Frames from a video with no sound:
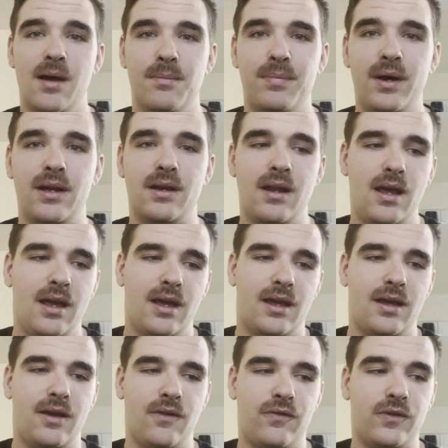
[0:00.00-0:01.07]

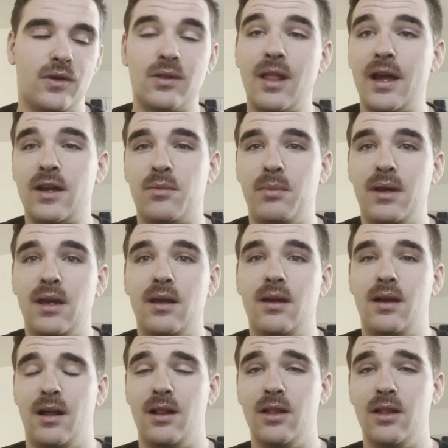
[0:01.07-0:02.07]
But if you're like me,